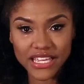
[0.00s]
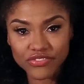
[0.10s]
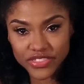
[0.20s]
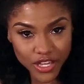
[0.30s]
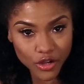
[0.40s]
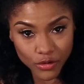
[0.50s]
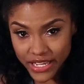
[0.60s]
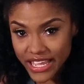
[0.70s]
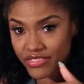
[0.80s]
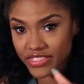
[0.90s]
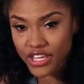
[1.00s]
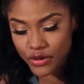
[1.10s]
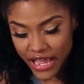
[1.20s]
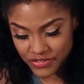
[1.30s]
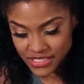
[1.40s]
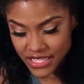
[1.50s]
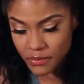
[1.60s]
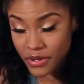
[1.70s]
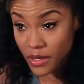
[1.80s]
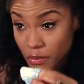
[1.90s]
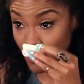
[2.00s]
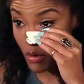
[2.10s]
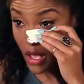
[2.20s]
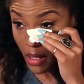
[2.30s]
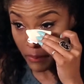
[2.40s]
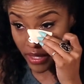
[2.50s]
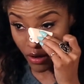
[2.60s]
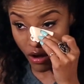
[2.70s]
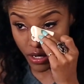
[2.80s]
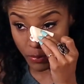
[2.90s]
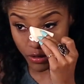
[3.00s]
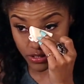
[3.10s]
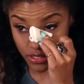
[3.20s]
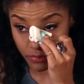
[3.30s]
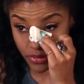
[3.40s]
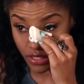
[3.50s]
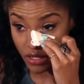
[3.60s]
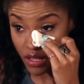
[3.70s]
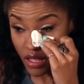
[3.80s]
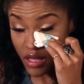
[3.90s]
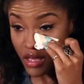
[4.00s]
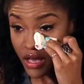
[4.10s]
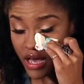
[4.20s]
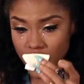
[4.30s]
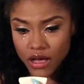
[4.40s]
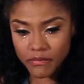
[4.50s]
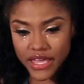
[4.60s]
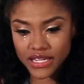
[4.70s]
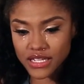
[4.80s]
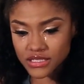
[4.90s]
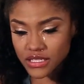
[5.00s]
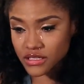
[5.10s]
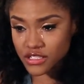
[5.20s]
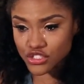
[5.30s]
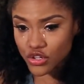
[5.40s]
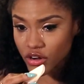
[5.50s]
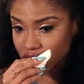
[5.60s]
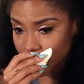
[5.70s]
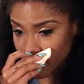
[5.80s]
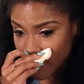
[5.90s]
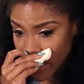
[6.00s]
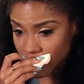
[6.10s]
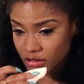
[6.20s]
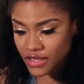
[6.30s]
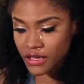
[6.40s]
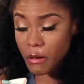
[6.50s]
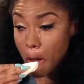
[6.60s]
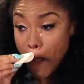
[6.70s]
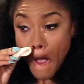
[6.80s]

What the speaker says: In theory, I've seen people be caught up on something that doesn't deserve them or value them.